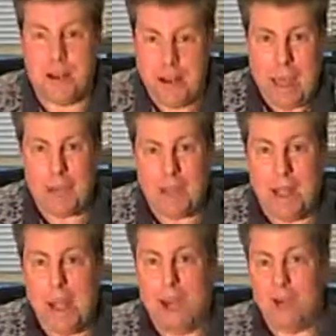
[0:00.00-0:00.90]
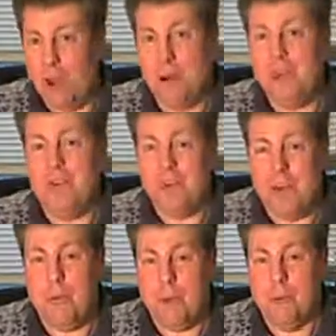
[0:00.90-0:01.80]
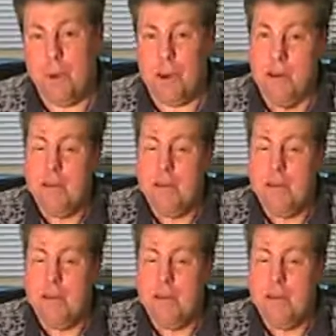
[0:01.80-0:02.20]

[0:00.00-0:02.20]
an option on, or however you might want to do it,